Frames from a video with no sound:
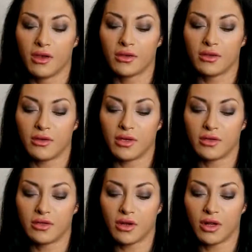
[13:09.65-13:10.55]
So I
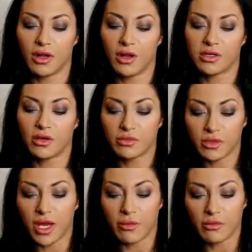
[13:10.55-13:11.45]
do struggle a lot. So
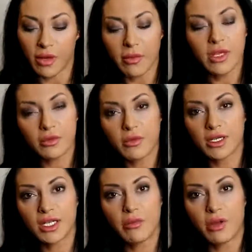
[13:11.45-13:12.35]
I'm managing my
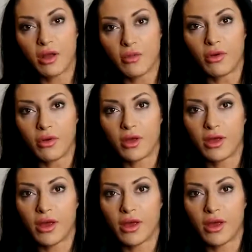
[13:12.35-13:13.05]
sleep a lot more.